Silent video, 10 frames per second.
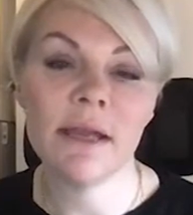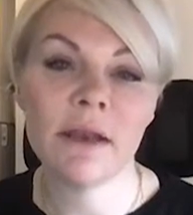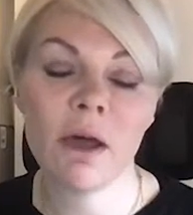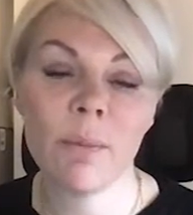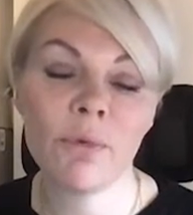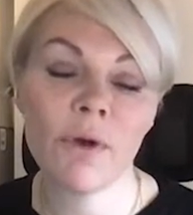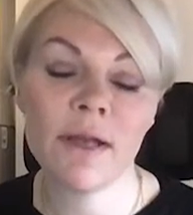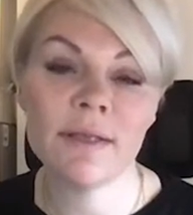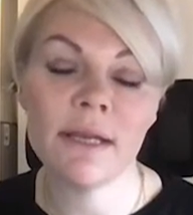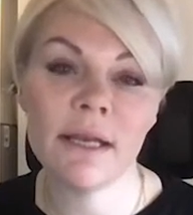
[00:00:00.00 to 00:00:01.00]

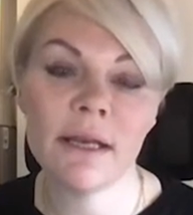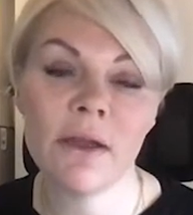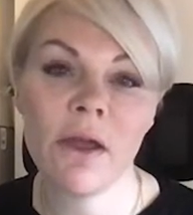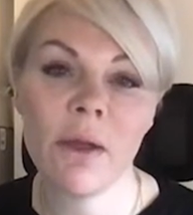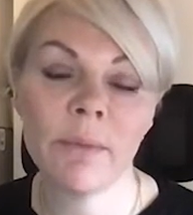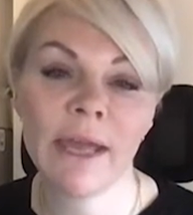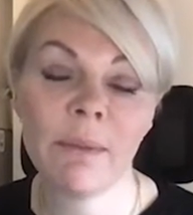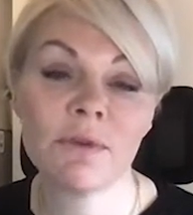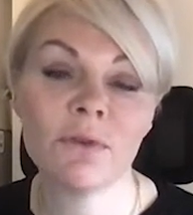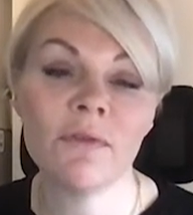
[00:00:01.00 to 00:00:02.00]
uprise in
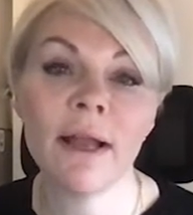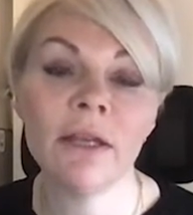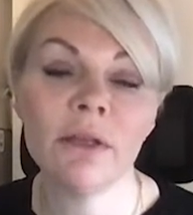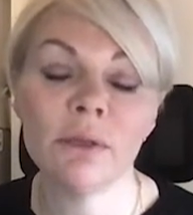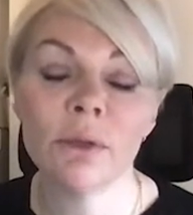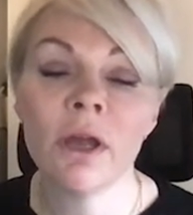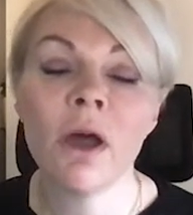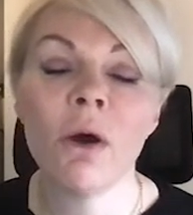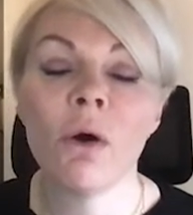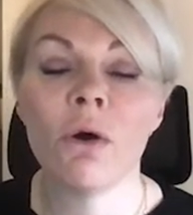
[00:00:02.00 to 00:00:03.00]
capital value
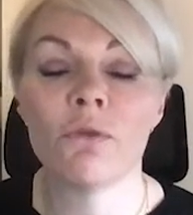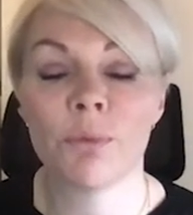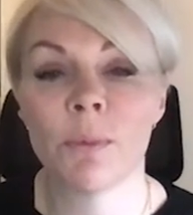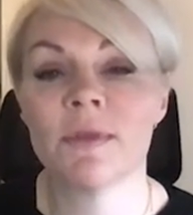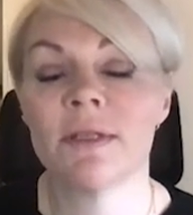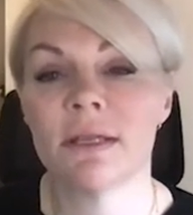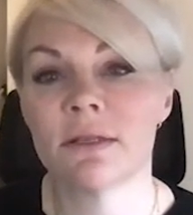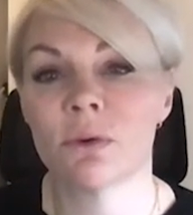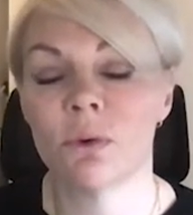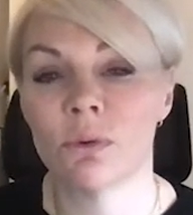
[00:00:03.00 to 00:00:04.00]
of properties,
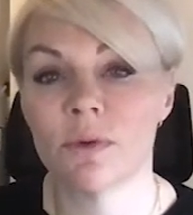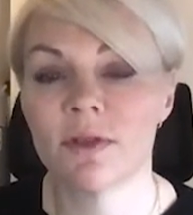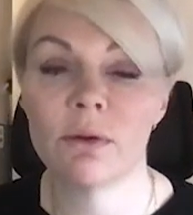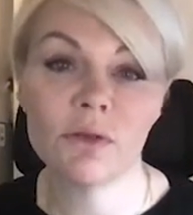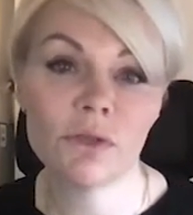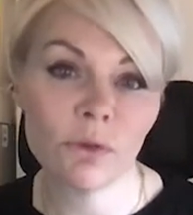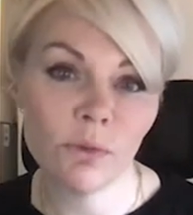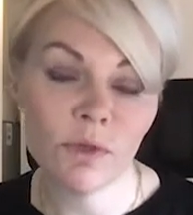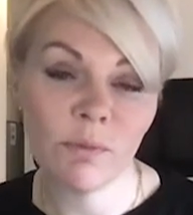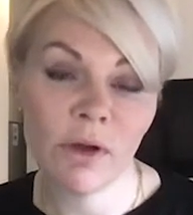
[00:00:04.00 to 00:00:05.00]
or also a stronger
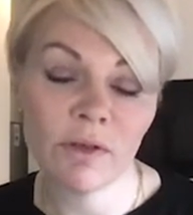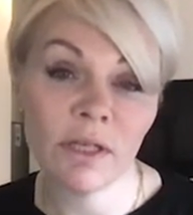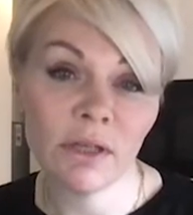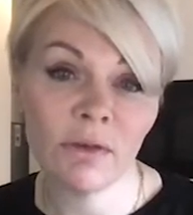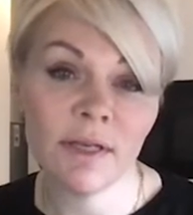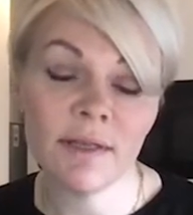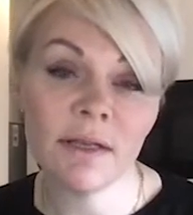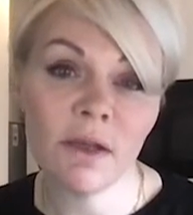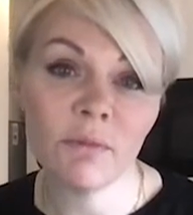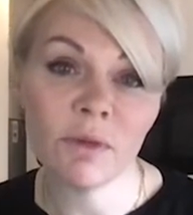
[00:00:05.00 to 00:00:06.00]
demand, an increase
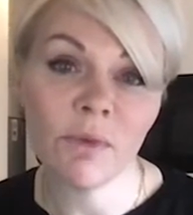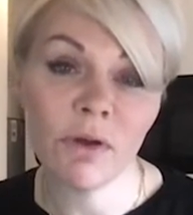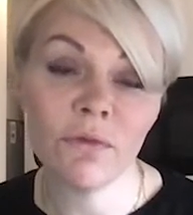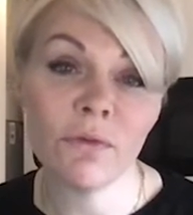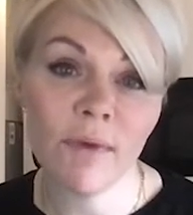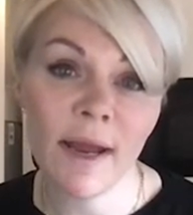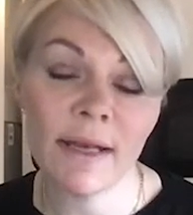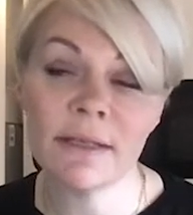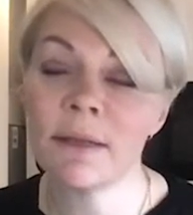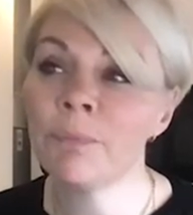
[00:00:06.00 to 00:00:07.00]
demand for
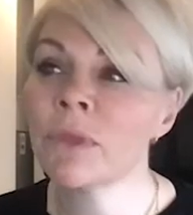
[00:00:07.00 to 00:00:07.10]
rent.